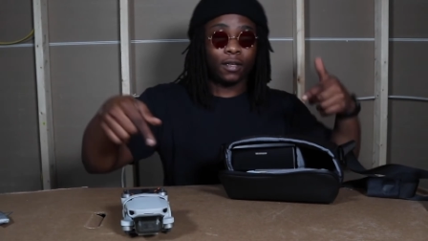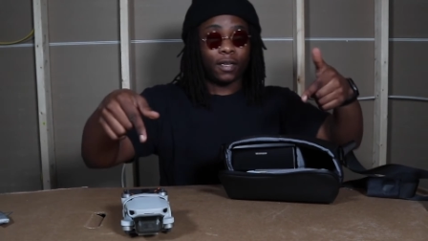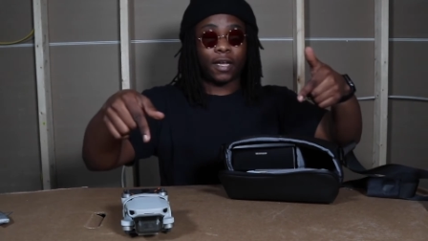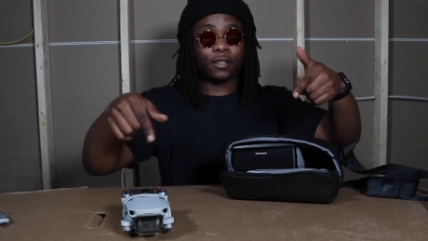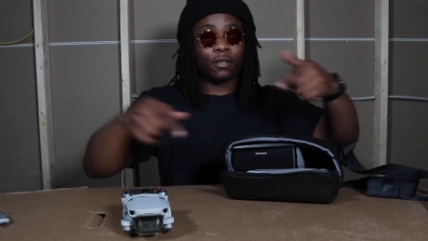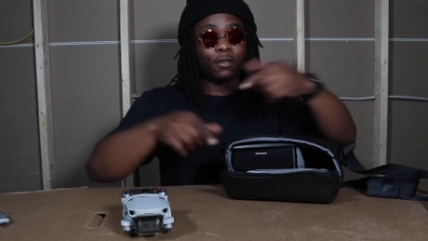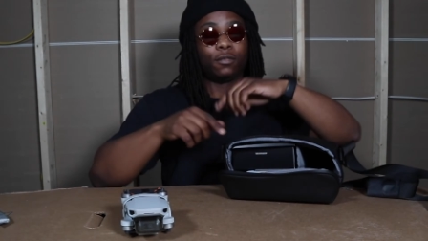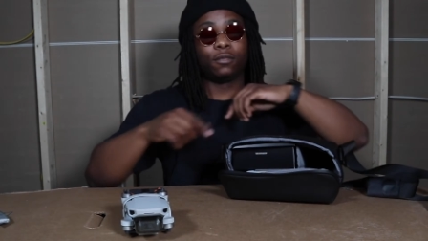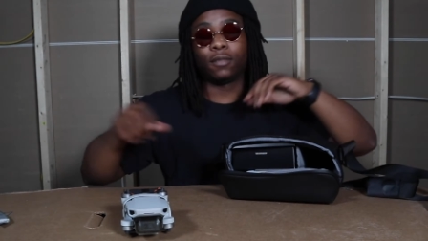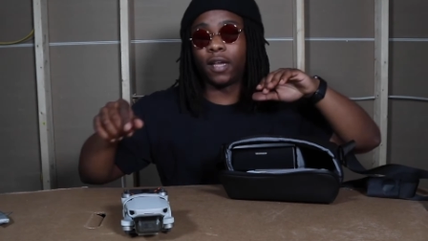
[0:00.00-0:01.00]
That's
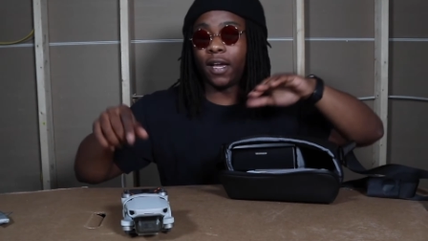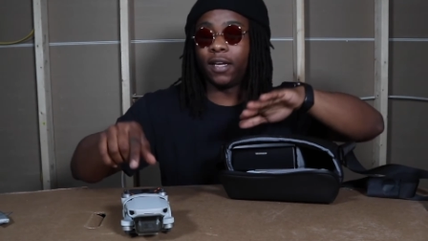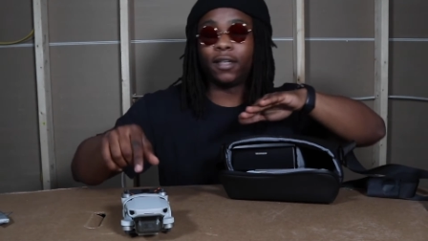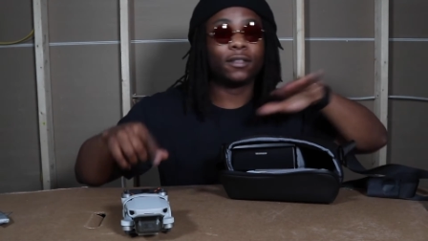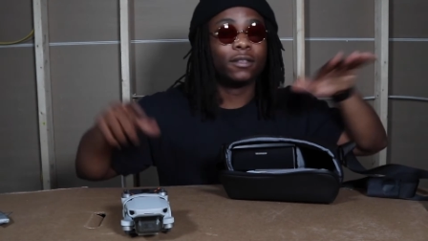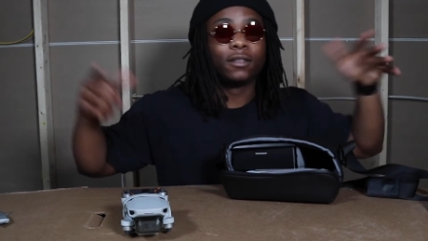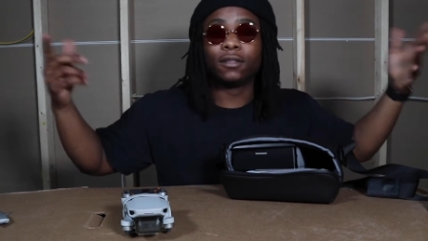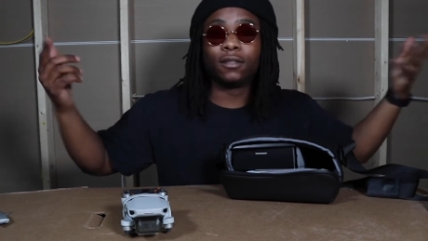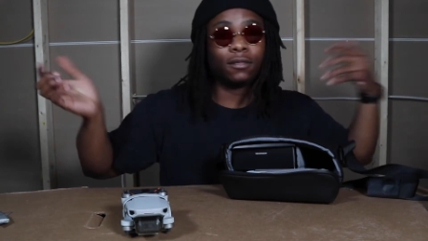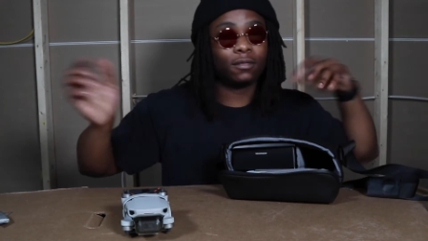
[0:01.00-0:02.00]
cool. I ain't
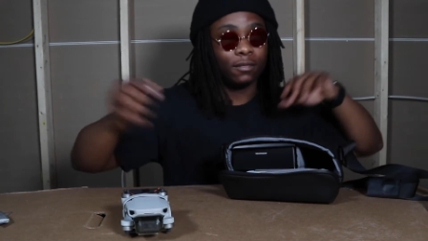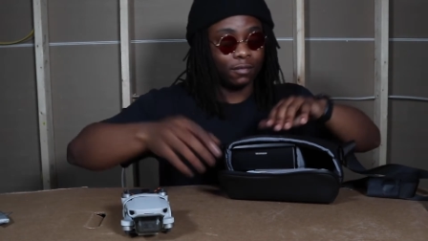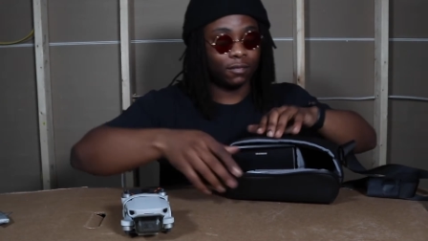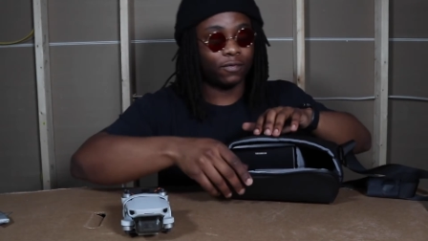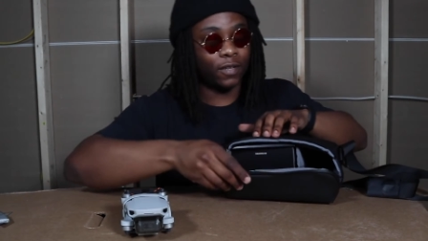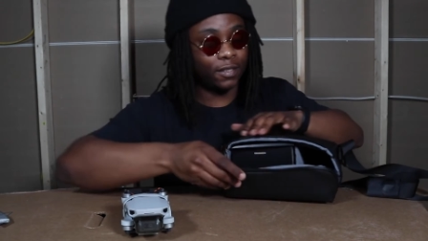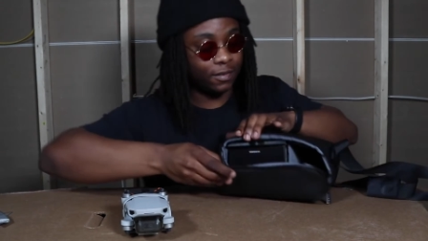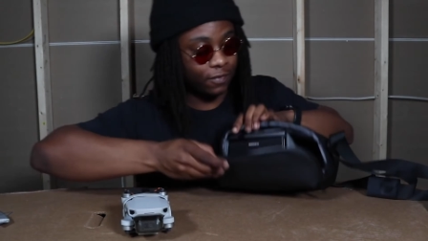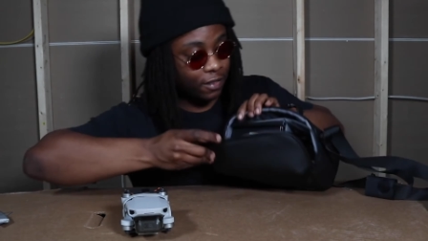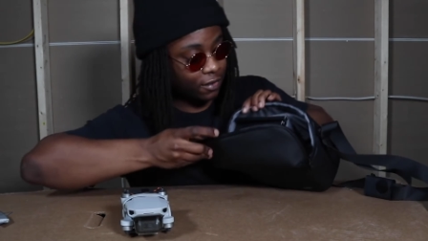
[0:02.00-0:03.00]
first
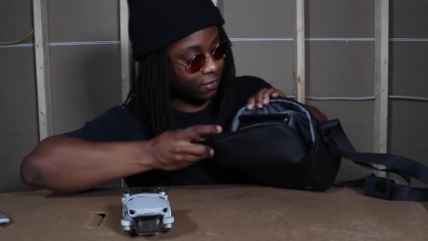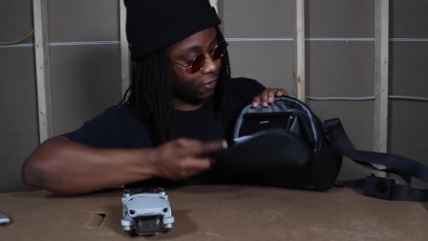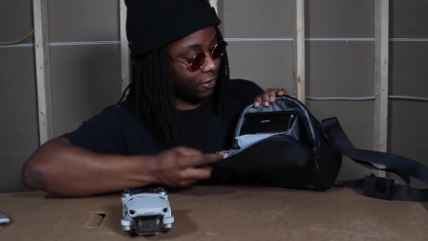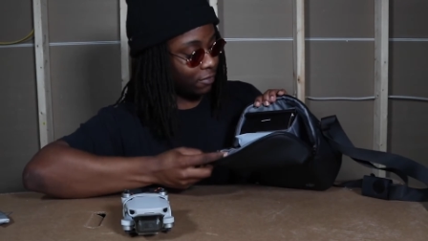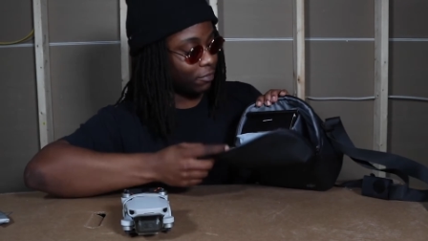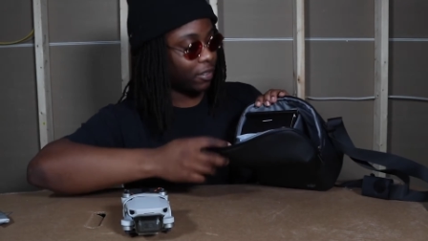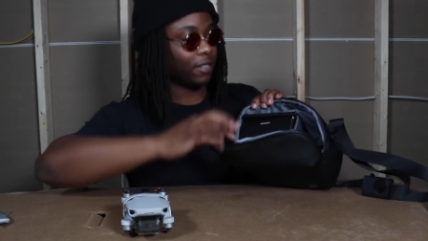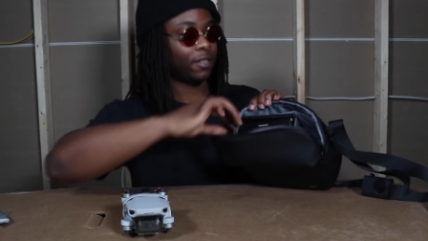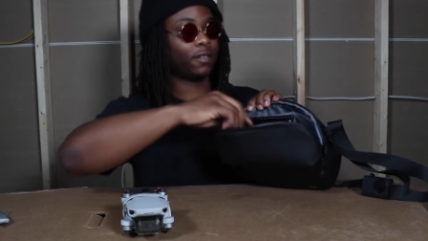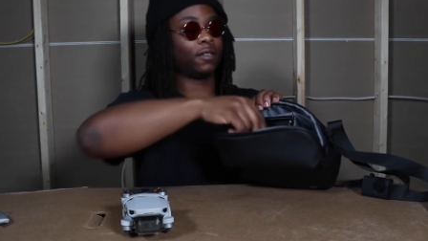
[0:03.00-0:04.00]
impression.
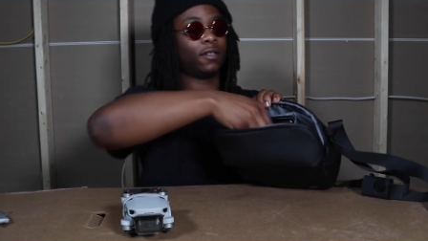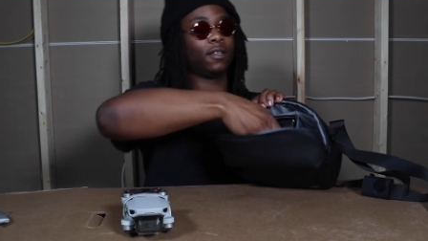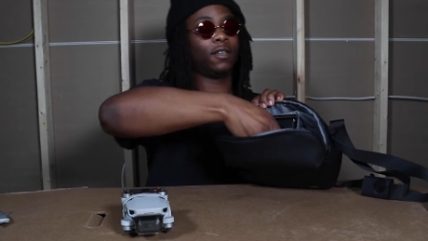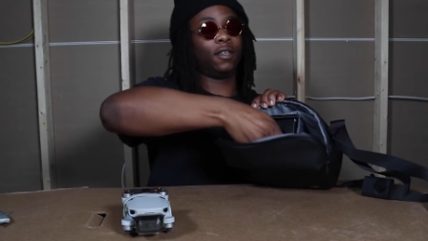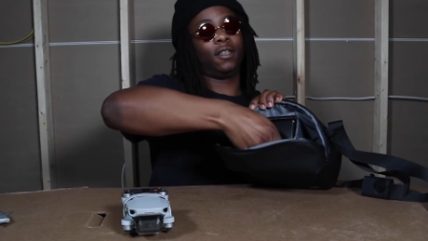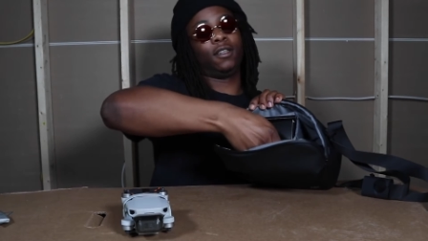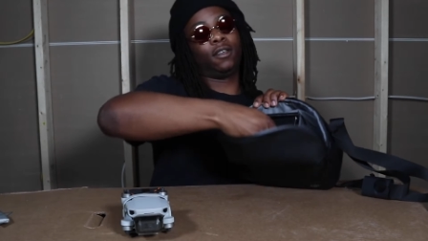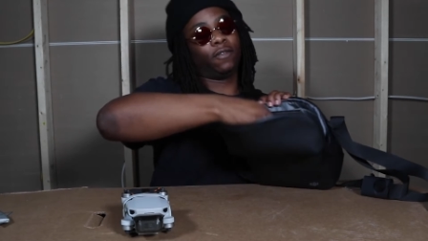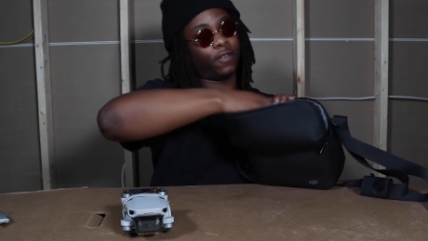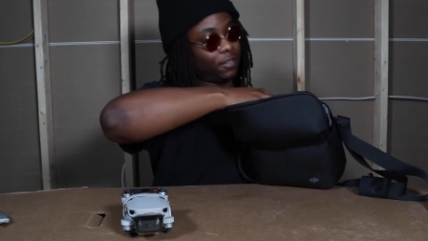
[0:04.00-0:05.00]

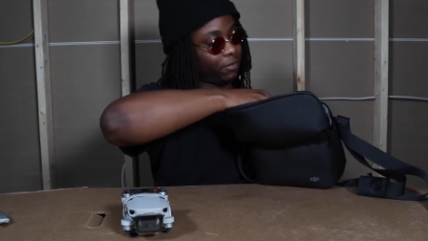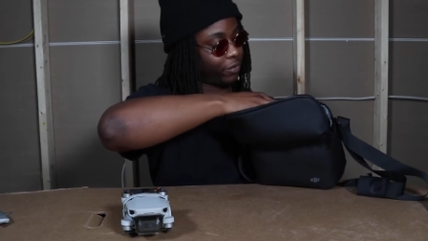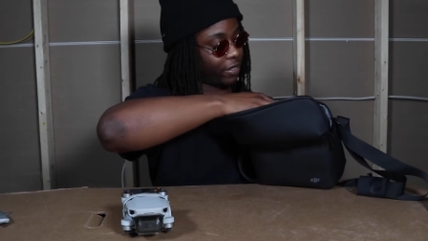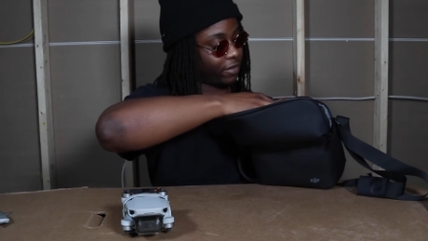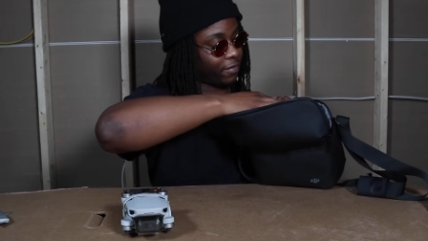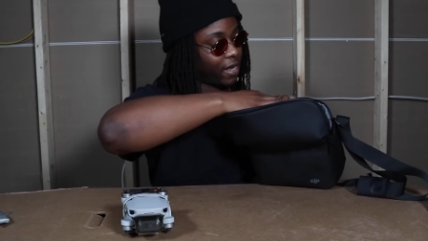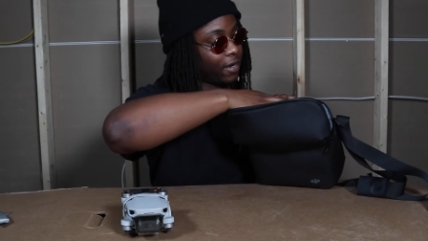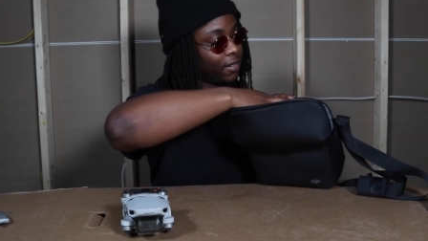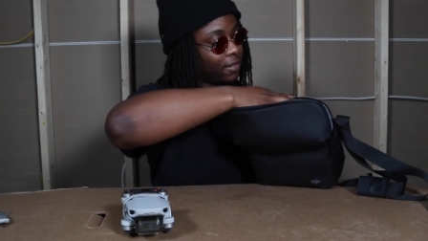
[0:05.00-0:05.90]
First impression matters.